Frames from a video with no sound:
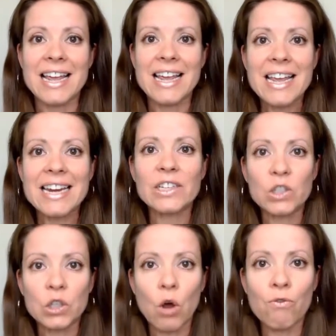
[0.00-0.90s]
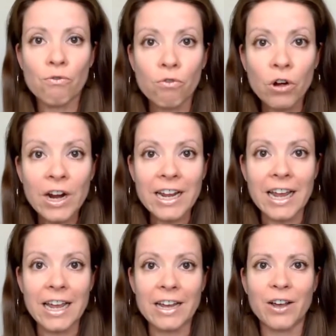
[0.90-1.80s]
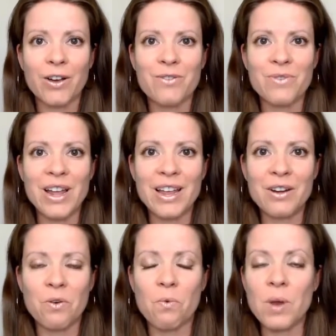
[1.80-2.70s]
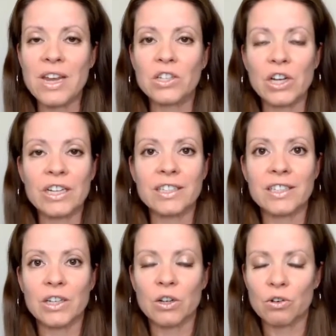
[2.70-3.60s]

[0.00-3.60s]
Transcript: It is so freeing when we just